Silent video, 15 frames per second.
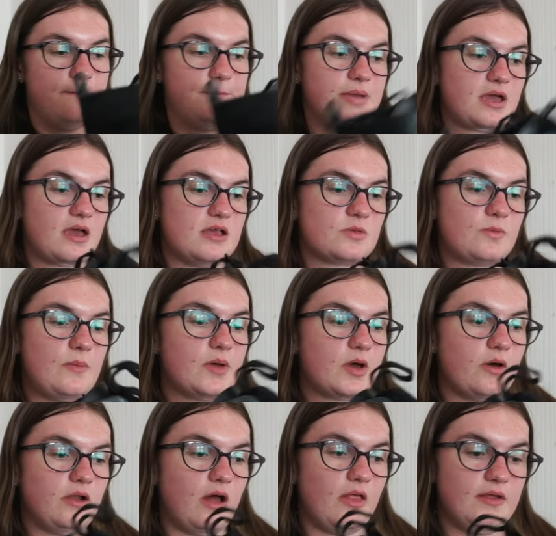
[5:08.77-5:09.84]
because when we go
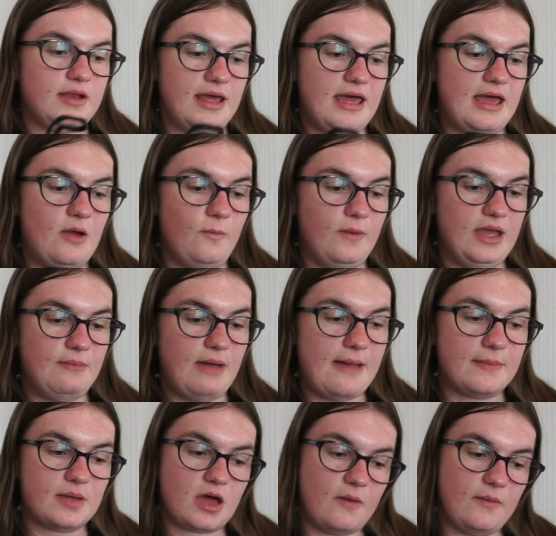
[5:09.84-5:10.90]
on holiday, we might
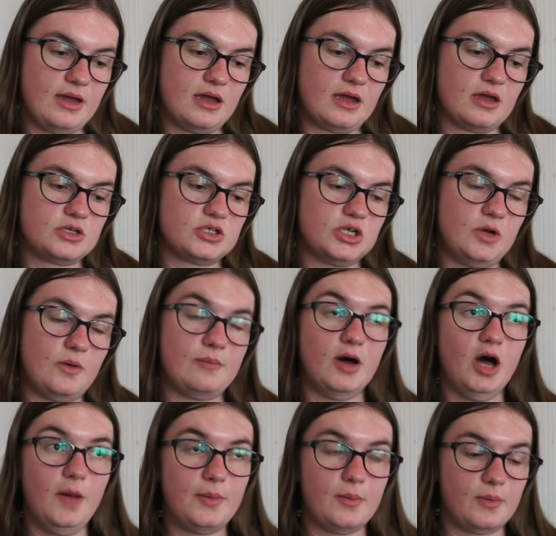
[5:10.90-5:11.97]
be going to, I'm
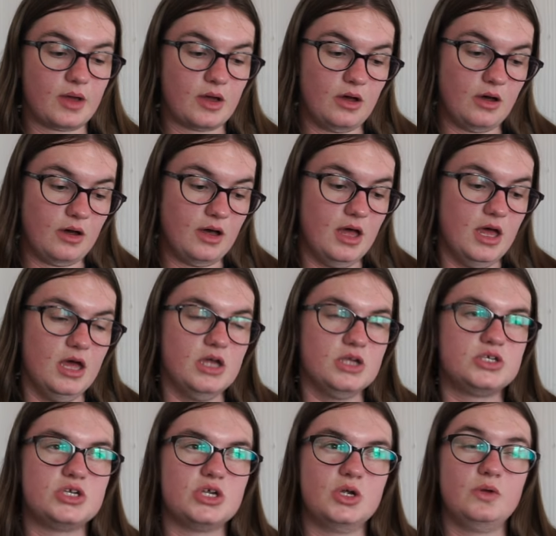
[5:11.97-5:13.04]
hoping we go
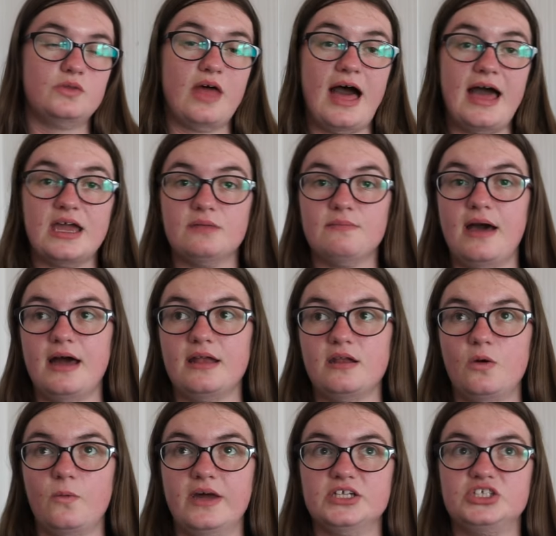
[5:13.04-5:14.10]
to the Iron Man,
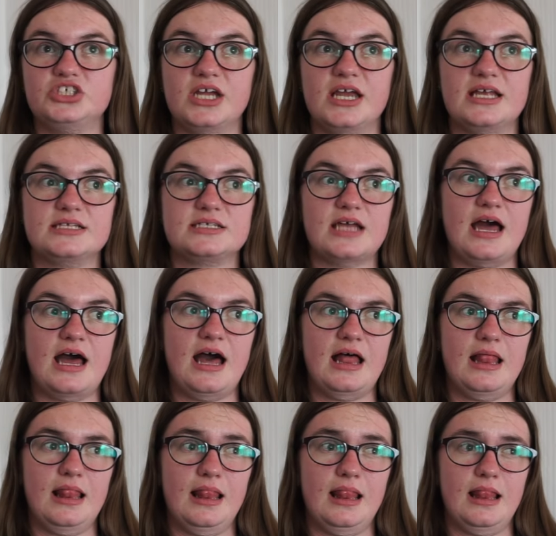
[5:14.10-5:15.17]
which is at
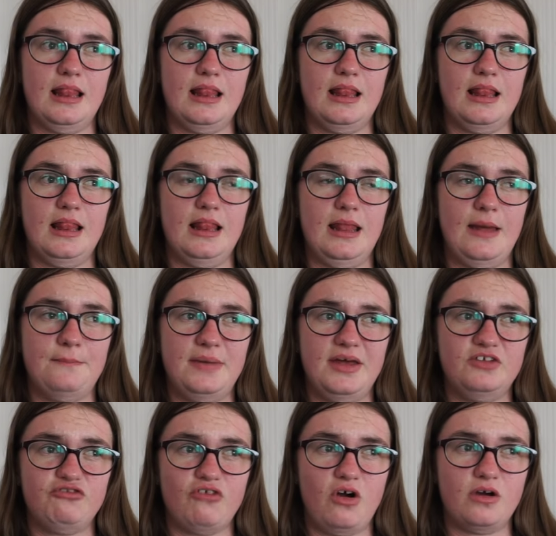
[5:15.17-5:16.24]

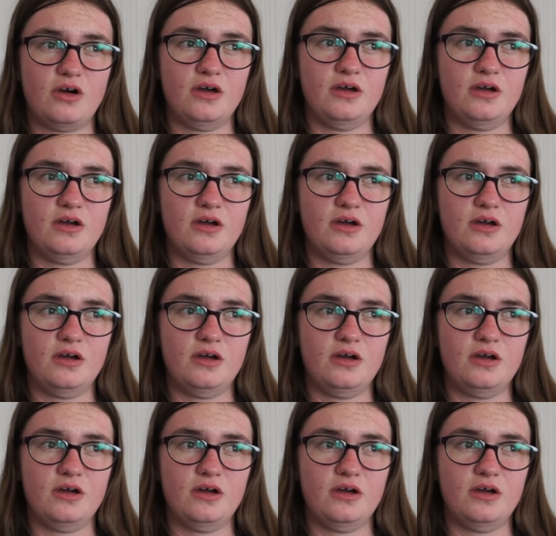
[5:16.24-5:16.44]
Lambedrog.